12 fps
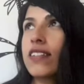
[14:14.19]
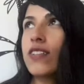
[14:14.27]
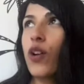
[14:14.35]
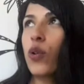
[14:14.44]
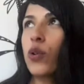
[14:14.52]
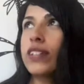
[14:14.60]

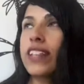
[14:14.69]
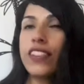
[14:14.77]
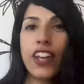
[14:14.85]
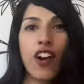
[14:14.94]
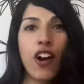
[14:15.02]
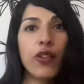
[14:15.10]
knowing
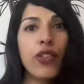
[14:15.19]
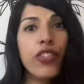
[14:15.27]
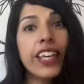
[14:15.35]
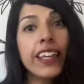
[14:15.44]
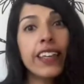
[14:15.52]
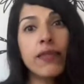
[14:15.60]
that there are
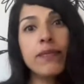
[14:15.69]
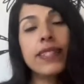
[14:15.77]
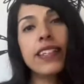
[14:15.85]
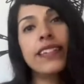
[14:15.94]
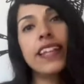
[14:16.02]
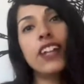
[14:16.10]

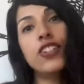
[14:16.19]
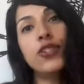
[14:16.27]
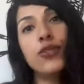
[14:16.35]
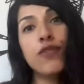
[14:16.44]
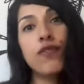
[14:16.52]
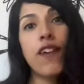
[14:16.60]
themes that
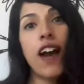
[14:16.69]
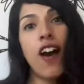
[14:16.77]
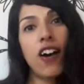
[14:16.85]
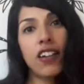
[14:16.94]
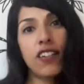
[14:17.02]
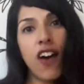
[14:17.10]
unify
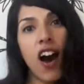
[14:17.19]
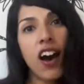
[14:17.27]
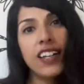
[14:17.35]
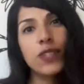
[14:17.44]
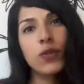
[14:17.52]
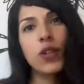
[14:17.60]
all of
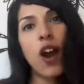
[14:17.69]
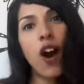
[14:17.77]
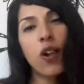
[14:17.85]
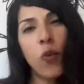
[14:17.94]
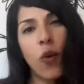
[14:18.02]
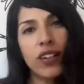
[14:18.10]
us. We
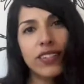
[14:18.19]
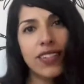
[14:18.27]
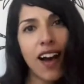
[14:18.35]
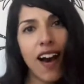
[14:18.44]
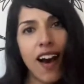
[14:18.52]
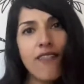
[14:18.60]
all want
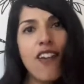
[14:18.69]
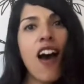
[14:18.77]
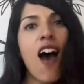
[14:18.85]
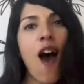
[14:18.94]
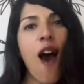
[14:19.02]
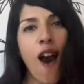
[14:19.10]
love,
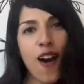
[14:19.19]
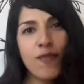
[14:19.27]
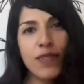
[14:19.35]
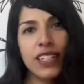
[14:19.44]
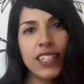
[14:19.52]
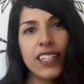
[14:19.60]

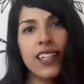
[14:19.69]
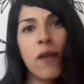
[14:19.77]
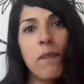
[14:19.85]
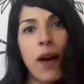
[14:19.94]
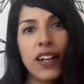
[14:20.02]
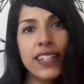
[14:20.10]
harmony,
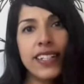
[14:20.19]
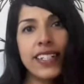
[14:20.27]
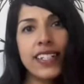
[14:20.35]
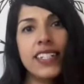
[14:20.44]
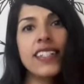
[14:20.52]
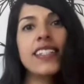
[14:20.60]

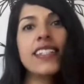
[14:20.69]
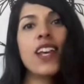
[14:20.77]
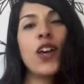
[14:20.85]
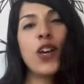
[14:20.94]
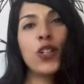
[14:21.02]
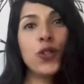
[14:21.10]
abundance,
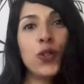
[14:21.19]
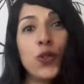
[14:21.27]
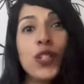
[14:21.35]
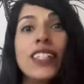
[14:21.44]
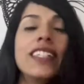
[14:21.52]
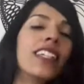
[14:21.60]

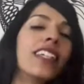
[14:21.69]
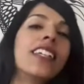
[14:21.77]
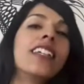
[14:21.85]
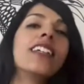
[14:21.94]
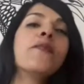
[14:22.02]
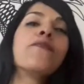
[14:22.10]

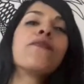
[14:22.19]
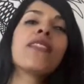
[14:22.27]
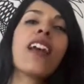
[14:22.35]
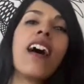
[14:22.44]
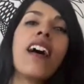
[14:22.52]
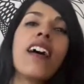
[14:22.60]
unity,
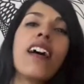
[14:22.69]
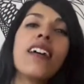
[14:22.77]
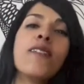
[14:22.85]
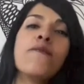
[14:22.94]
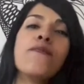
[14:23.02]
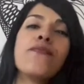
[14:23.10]

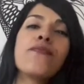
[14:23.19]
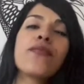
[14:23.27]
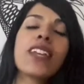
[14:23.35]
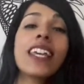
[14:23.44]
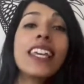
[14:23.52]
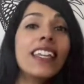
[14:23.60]

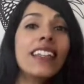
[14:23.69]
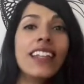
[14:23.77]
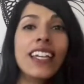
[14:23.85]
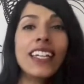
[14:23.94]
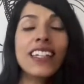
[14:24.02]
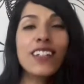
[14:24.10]

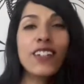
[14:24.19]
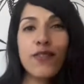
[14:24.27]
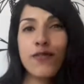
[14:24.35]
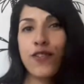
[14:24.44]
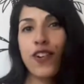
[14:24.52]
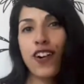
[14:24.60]
healing
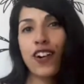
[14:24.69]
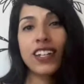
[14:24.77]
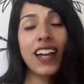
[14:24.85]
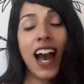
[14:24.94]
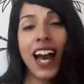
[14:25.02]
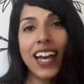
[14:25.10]
for
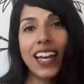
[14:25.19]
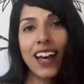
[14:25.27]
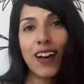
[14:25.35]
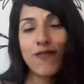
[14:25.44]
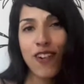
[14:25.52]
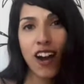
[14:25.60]

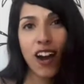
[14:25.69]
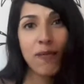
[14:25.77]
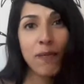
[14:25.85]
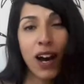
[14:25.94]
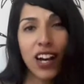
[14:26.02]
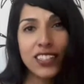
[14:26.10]
Gaia, for
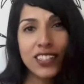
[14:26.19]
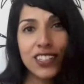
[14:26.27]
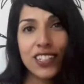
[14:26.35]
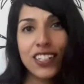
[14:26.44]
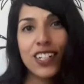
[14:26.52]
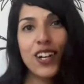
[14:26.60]
our
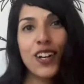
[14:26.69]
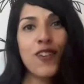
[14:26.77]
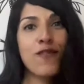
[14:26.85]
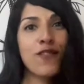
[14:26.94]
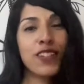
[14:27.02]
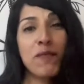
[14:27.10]
mother,
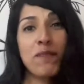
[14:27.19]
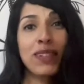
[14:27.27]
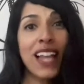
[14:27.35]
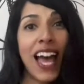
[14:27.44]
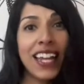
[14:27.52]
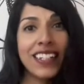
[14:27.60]
for the
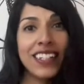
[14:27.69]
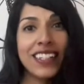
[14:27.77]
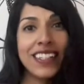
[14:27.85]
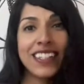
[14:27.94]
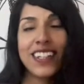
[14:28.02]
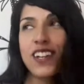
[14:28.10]

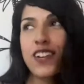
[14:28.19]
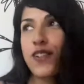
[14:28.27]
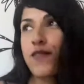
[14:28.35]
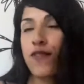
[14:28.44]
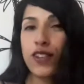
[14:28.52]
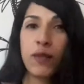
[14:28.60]
planet,
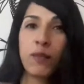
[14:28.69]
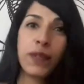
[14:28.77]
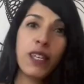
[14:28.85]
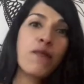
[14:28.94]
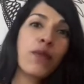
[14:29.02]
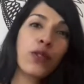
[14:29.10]
for the
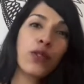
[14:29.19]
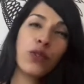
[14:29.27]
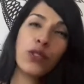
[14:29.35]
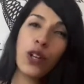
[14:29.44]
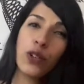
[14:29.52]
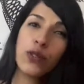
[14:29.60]
people
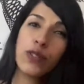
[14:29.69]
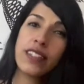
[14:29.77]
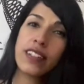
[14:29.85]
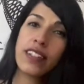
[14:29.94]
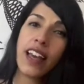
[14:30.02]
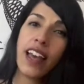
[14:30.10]
who
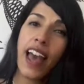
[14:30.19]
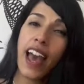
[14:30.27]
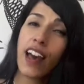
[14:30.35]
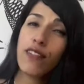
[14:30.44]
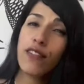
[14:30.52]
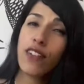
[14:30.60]
don't
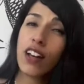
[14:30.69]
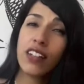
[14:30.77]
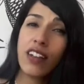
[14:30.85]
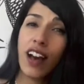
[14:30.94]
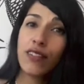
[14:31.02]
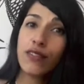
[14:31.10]
have
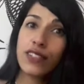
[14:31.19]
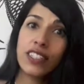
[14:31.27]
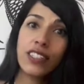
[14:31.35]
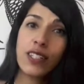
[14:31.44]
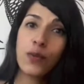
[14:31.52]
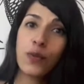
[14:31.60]
enough
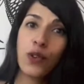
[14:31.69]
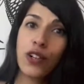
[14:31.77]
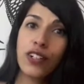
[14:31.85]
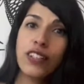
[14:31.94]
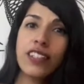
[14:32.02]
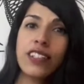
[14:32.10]
in this
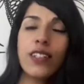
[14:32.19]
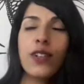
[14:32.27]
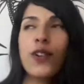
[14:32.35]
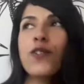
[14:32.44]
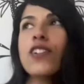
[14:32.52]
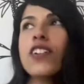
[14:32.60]
world, you
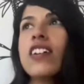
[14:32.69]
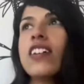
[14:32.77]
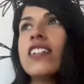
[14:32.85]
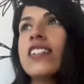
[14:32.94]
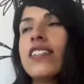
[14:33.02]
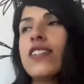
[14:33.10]
know.
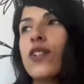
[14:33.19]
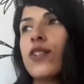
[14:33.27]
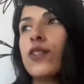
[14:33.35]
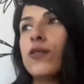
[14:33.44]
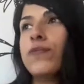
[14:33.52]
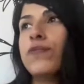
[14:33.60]

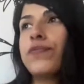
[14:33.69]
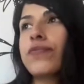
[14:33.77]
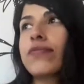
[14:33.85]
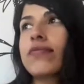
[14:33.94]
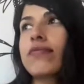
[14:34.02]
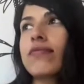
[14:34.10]
So
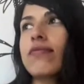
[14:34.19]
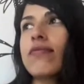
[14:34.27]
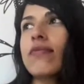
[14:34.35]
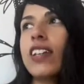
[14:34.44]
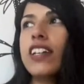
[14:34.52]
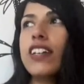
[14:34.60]

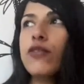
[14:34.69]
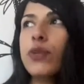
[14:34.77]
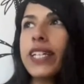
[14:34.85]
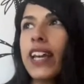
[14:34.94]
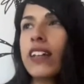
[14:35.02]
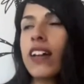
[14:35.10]
if
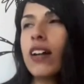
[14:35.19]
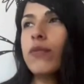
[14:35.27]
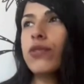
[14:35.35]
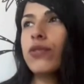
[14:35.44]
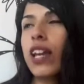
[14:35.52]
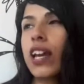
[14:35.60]
we can
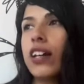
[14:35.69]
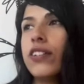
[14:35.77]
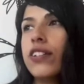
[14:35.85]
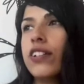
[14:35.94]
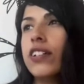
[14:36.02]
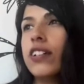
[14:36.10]
come
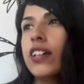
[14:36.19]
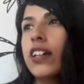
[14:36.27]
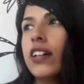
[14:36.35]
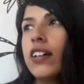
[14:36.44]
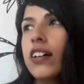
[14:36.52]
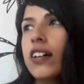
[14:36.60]
together
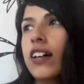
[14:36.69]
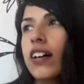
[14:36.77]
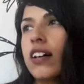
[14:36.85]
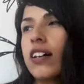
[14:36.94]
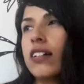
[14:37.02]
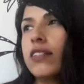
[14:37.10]

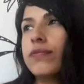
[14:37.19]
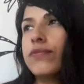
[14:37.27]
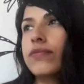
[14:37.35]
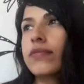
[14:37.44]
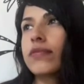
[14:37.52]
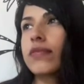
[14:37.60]

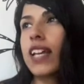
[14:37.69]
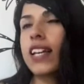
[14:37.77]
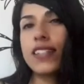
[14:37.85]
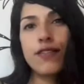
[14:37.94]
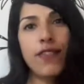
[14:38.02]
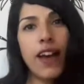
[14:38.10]

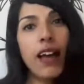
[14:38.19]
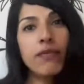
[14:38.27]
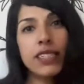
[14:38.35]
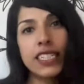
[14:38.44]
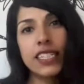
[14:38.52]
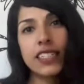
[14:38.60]
as a
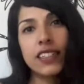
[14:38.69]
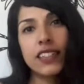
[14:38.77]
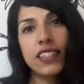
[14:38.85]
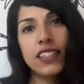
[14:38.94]
family,